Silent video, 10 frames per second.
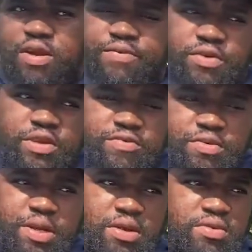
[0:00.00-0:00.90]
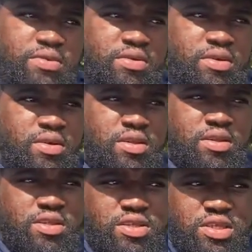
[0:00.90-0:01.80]
I feel different about
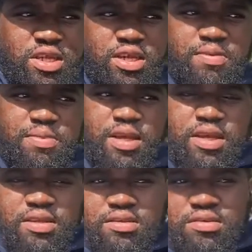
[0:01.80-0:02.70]
this team that